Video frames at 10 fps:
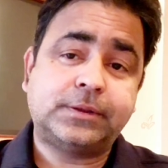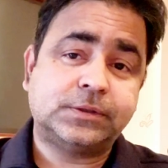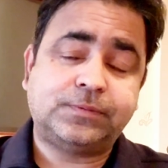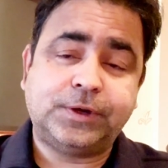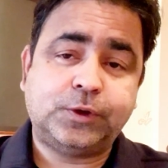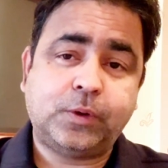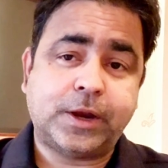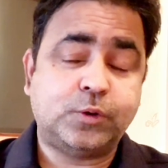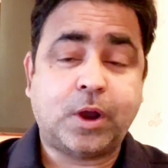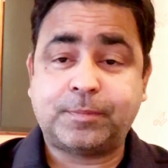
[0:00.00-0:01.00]
this video
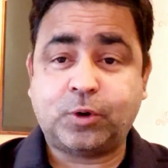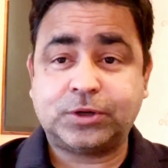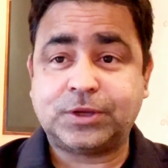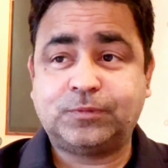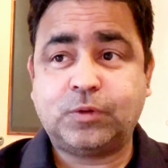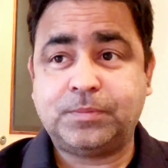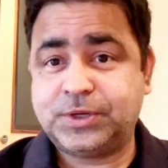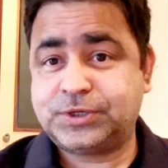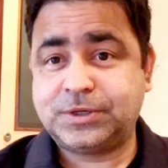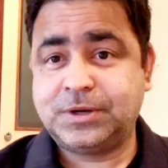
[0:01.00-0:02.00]
and you have got the
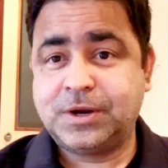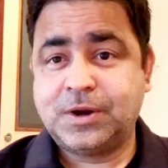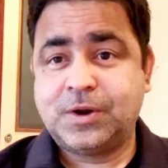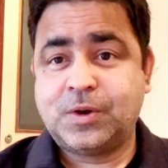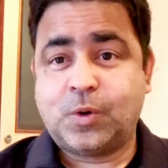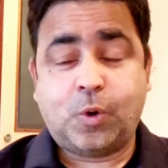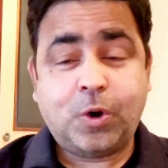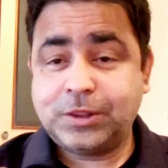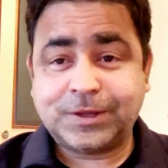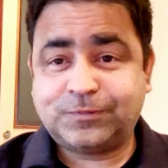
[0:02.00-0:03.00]
information,
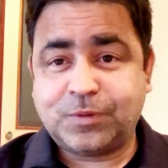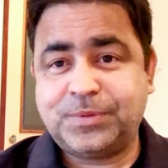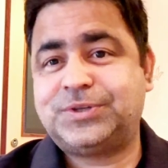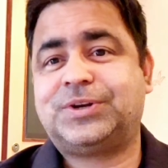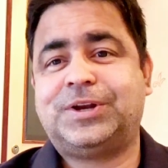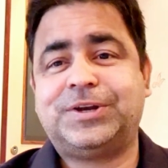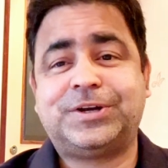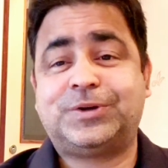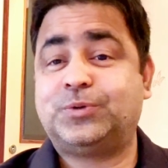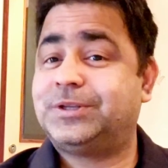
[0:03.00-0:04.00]
all the information
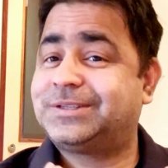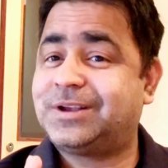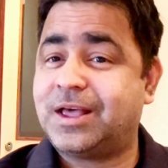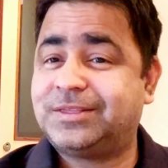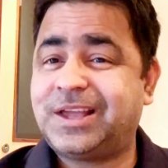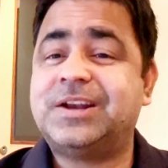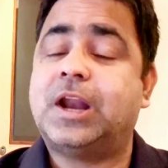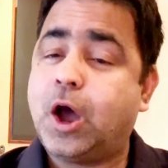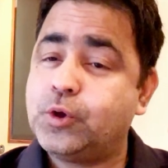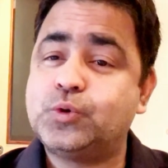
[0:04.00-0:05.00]
related to this Kanta.
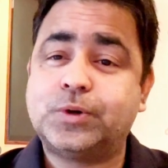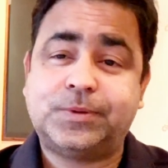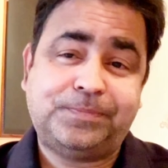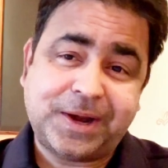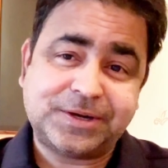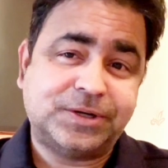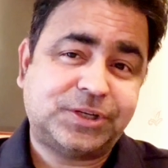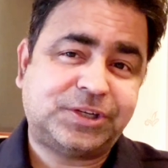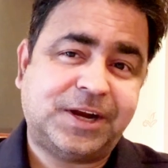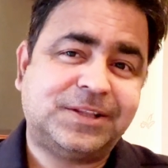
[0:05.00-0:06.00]
Now you will better
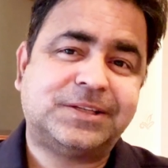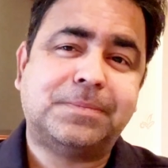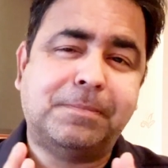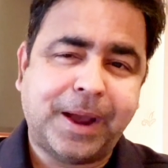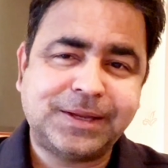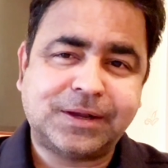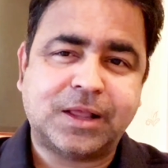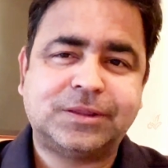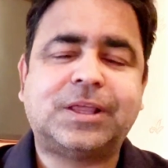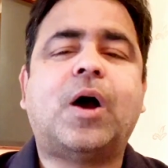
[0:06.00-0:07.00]
understand this My
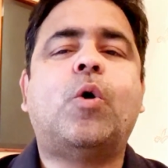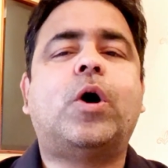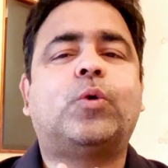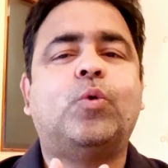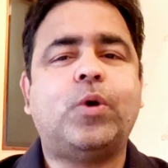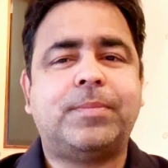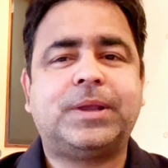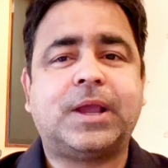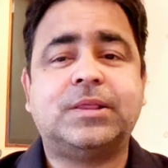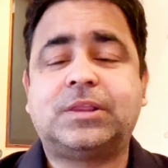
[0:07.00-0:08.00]
Kanta or OMA
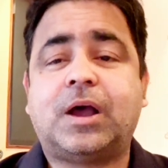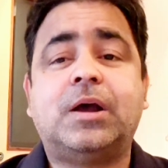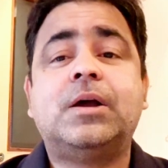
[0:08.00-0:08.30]
Kanta